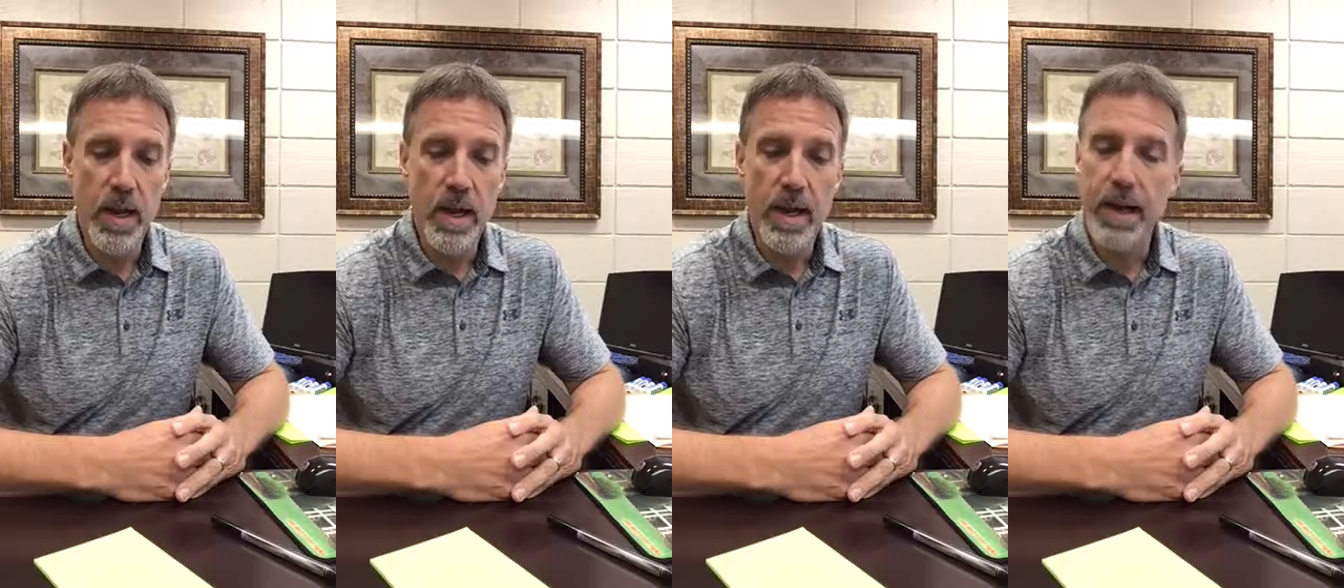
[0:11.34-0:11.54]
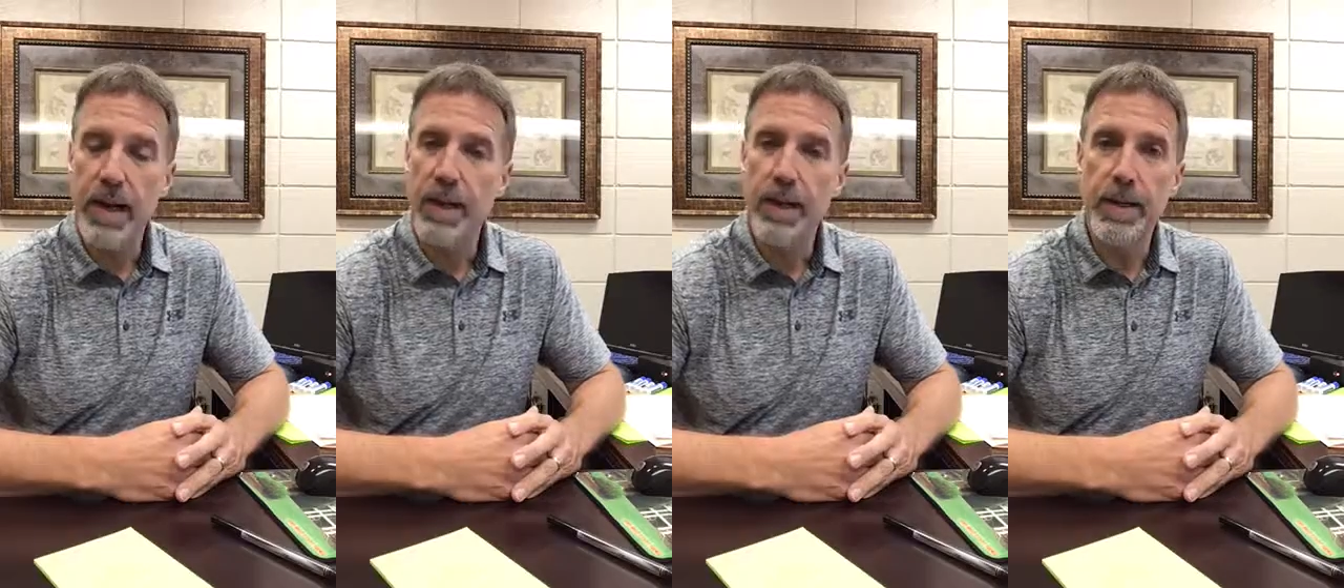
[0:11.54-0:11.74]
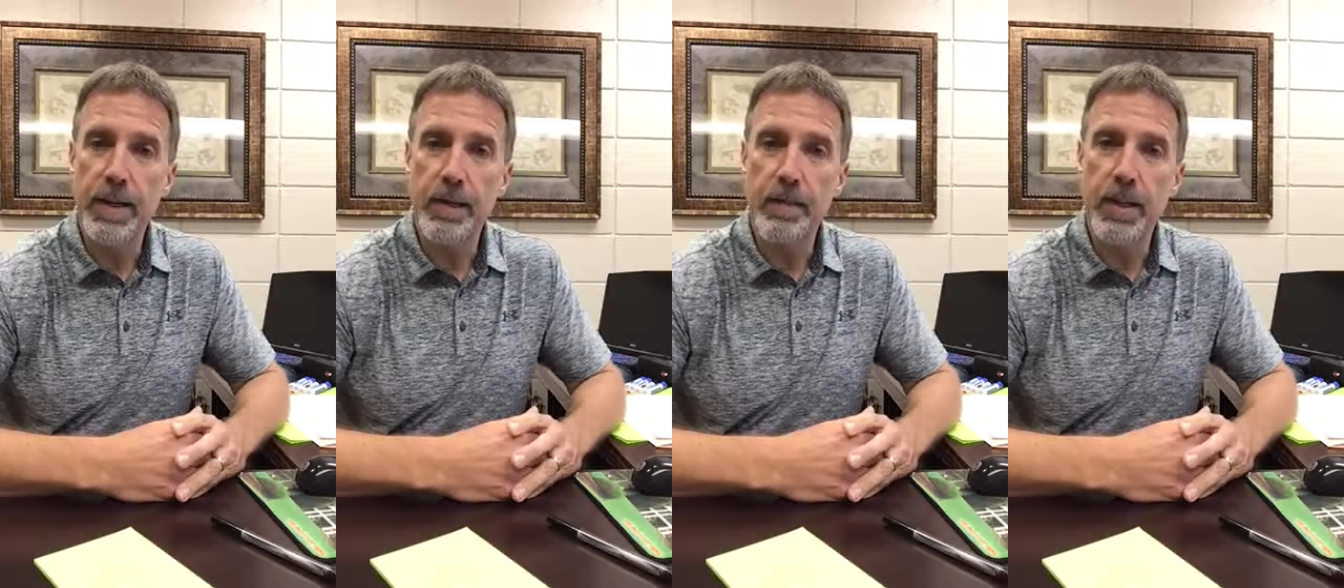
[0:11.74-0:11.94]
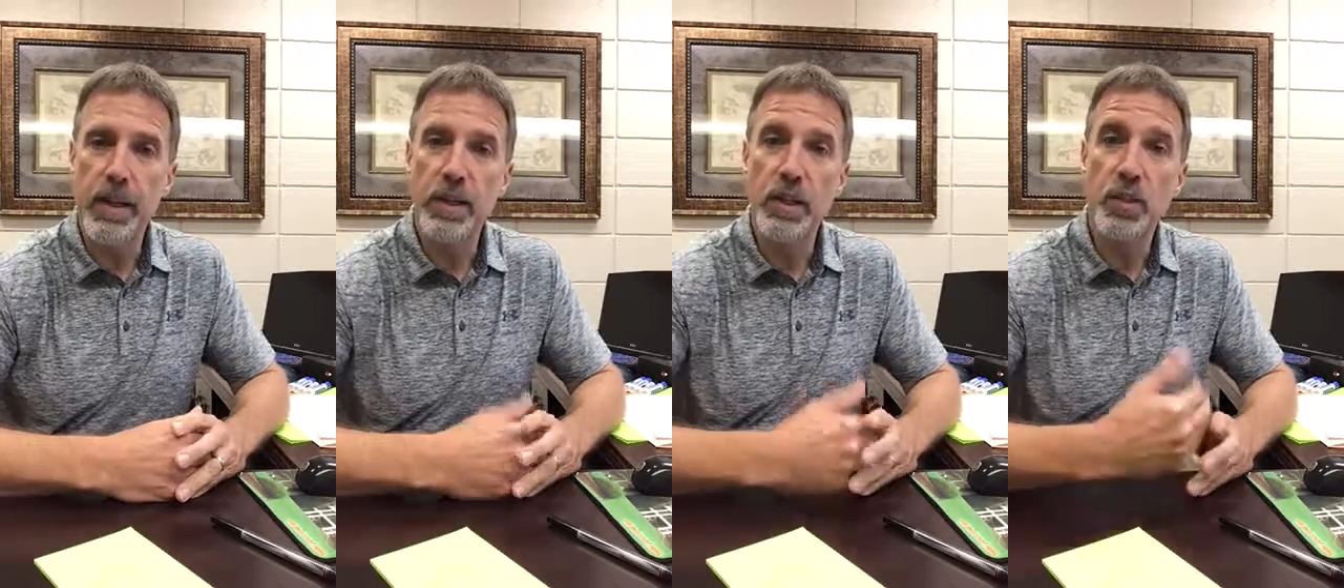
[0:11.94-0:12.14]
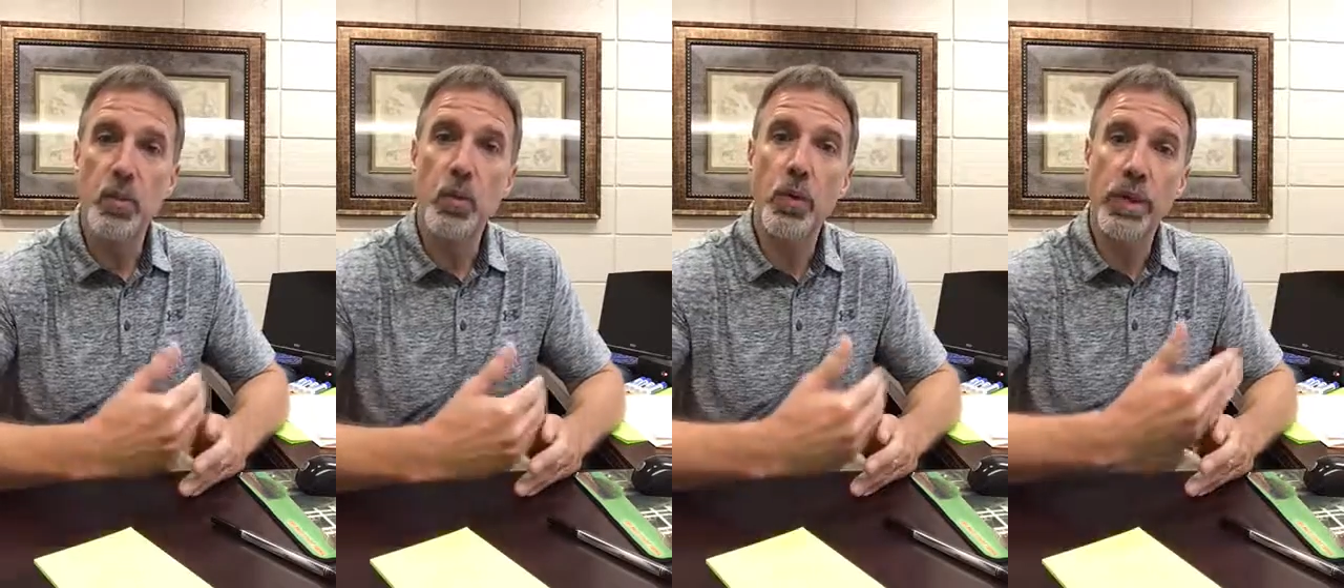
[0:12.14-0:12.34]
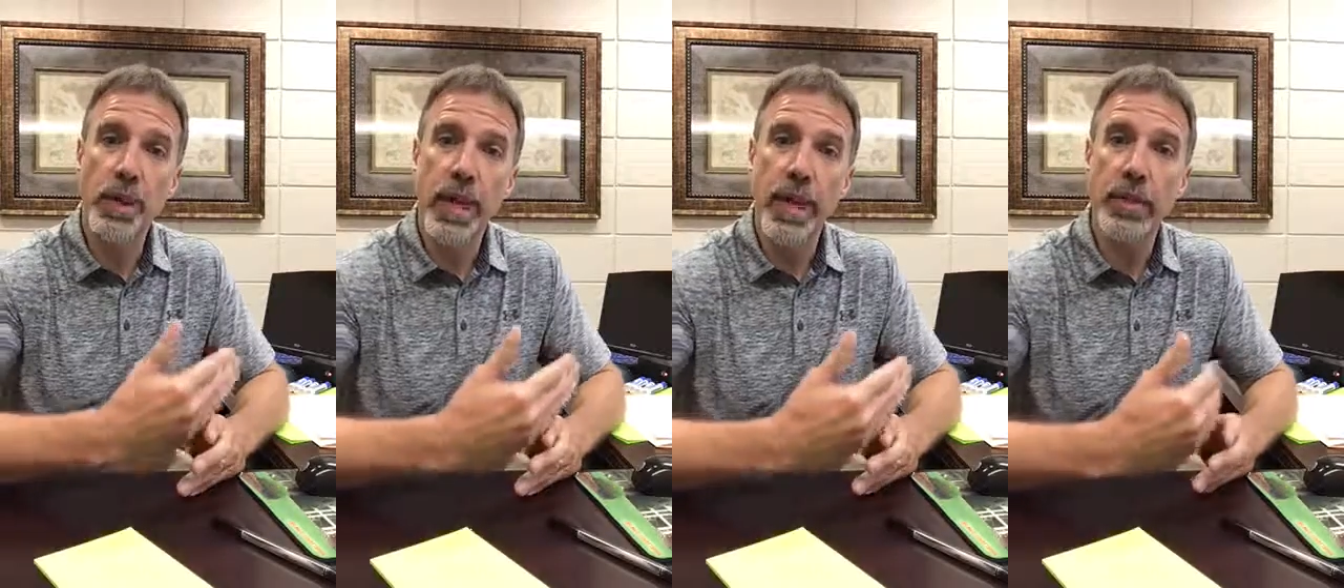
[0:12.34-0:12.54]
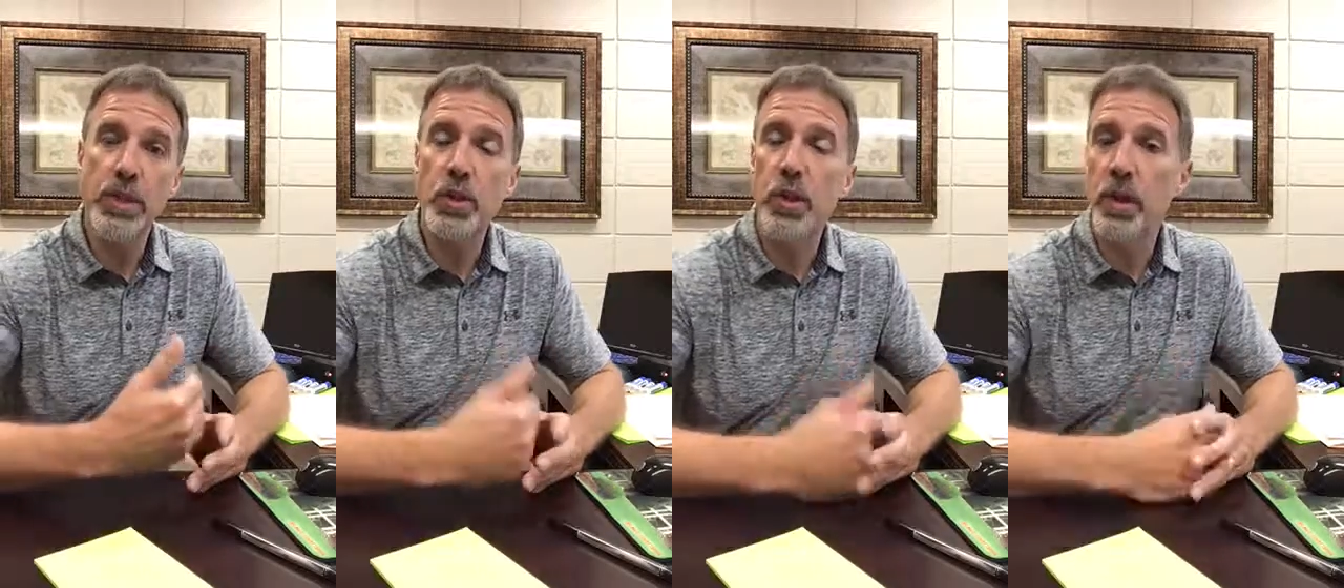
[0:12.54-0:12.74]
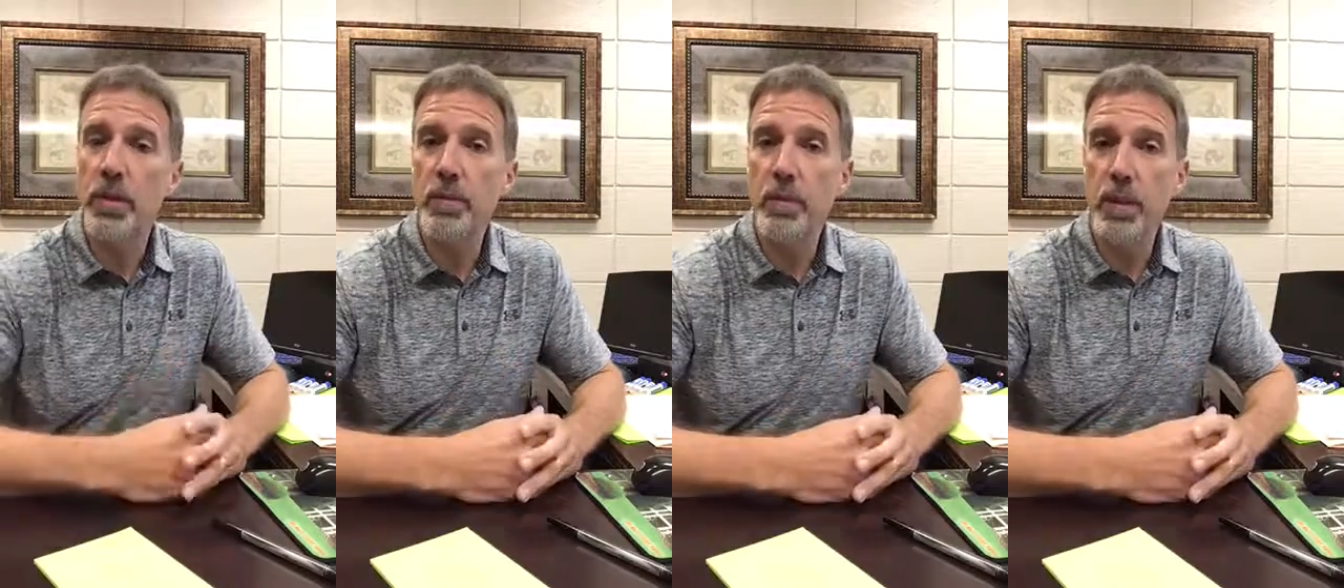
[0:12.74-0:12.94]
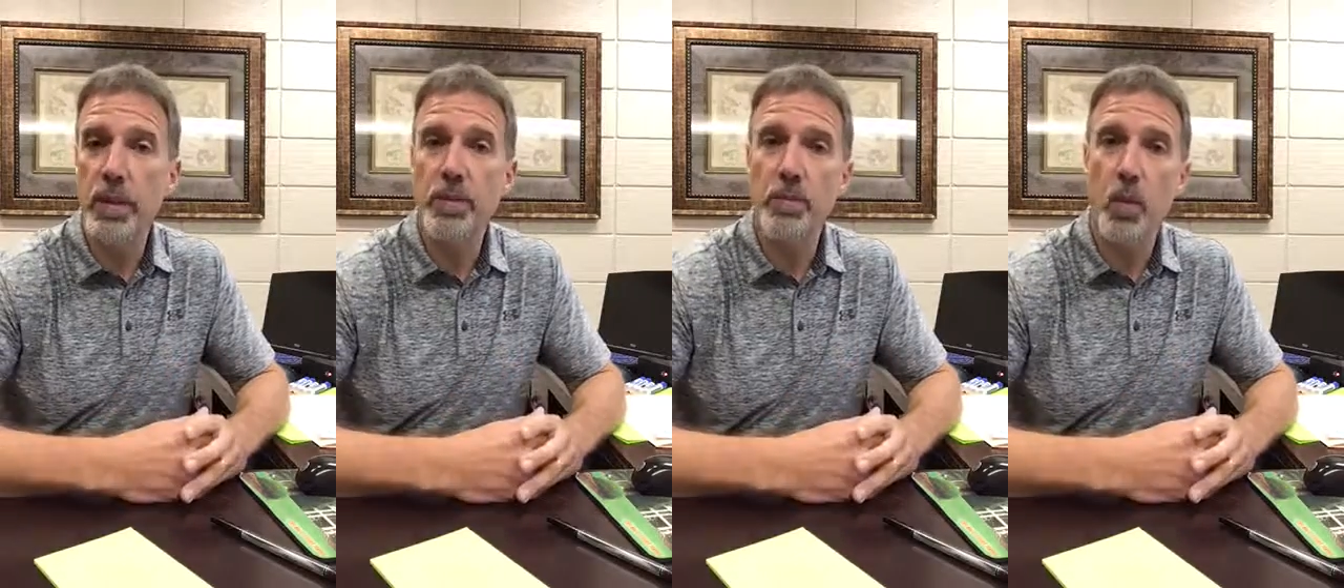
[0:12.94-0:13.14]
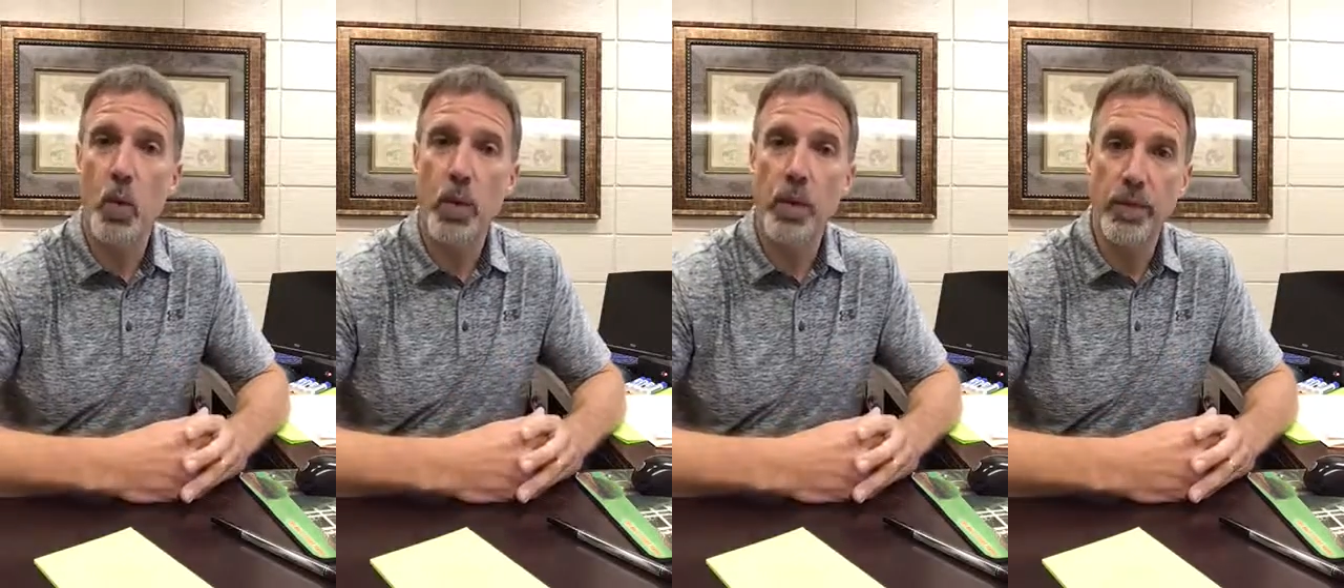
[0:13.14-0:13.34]
um, and just want to catch you up from this
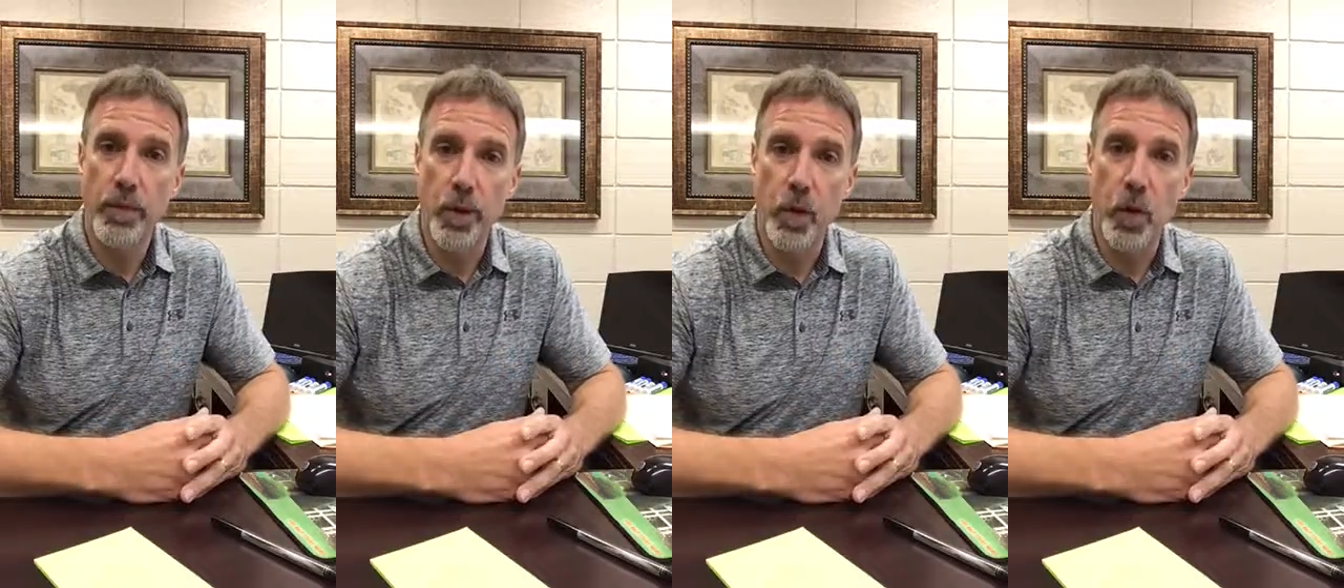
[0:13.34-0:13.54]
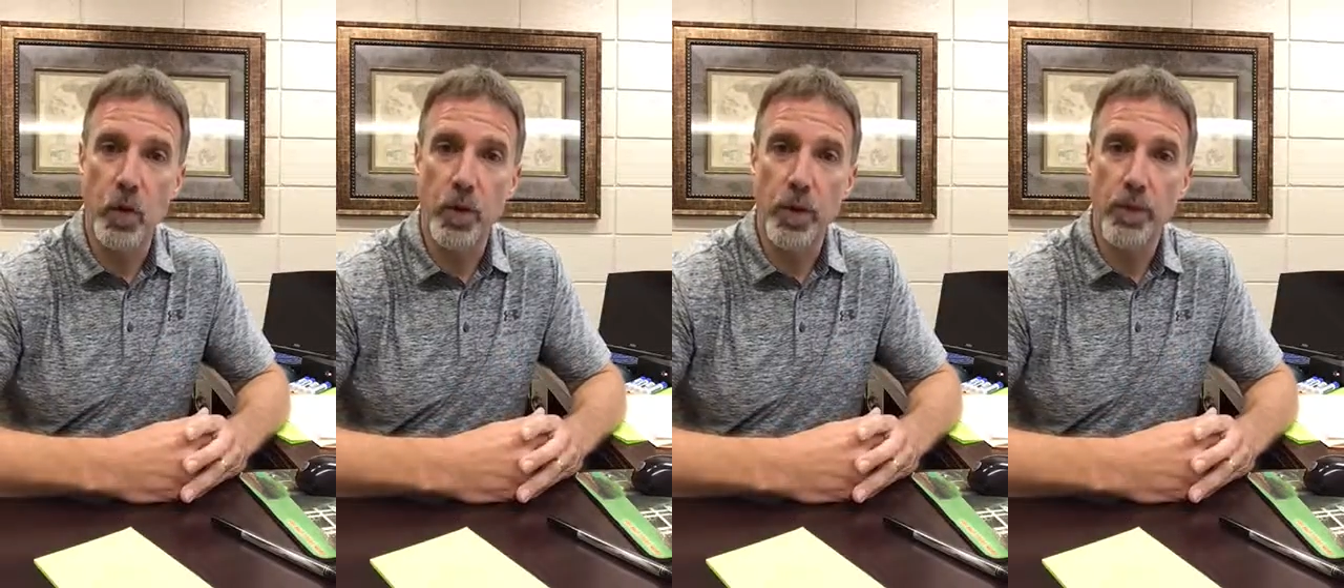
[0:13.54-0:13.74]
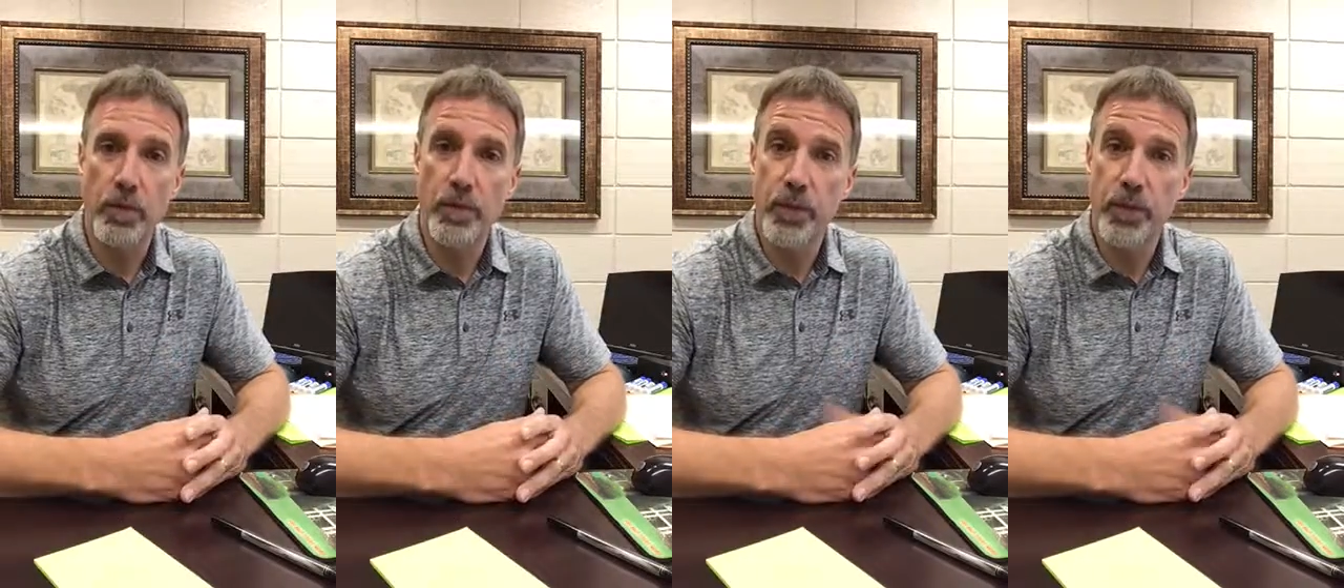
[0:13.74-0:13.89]
point forward.